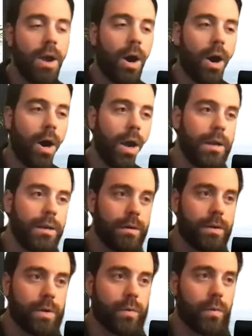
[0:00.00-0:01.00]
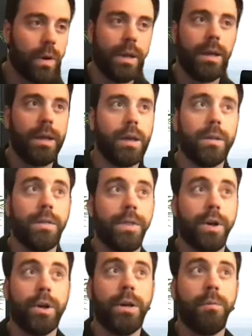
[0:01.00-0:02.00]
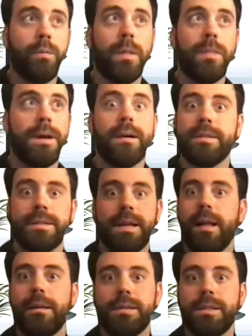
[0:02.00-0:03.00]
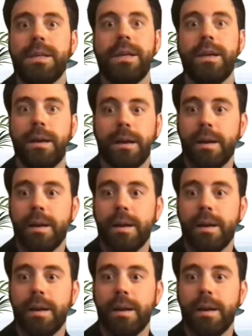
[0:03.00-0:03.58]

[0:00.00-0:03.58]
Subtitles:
on $31,000 a year,